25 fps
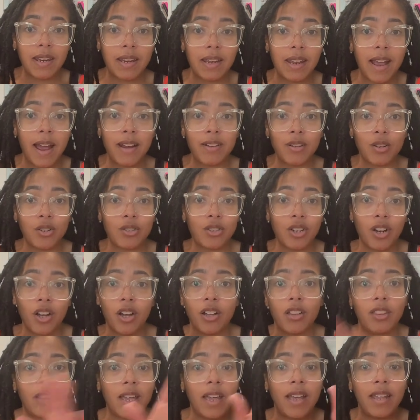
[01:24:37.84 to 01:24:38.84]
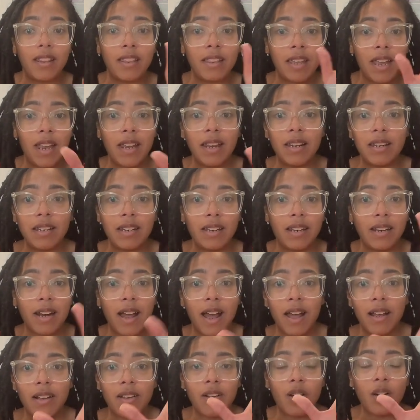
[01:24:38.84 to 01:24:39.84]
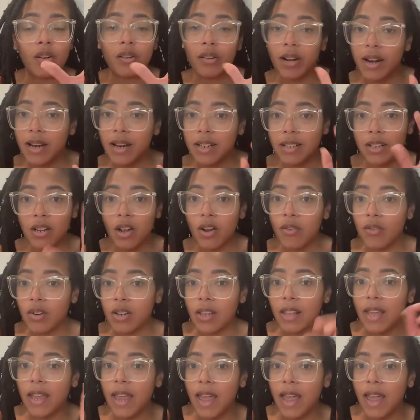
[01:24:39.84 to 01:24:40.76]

candy. I told y'all that they did not go crazy over it.